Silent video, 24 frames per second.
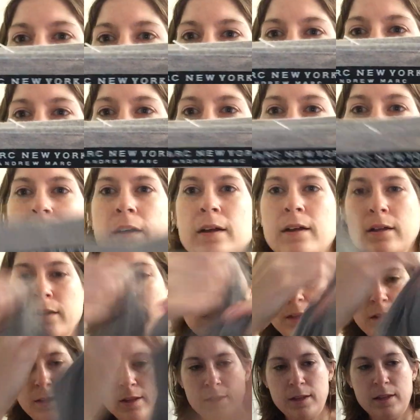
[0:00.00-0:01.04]
Marc,
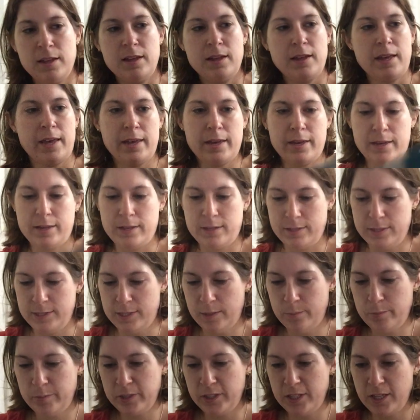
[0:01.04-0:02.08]
and
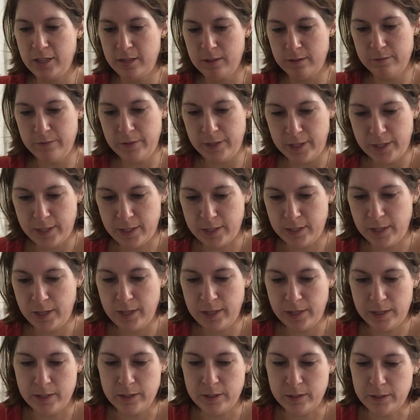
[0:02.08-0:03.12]
I believe it
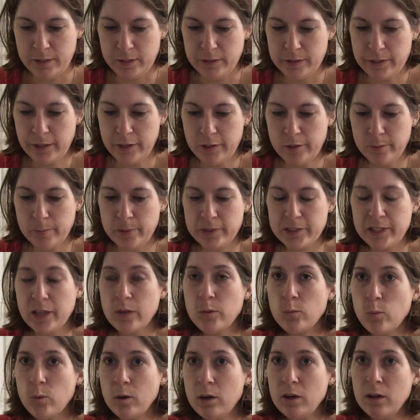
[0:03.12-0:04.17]
is 100%
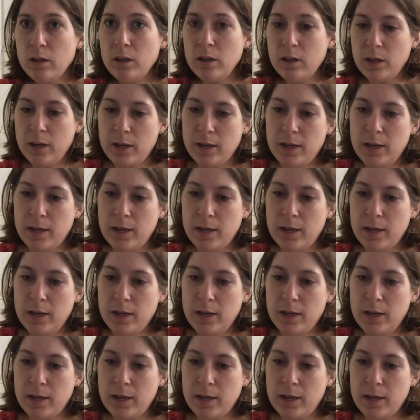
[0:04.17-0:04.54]
wool.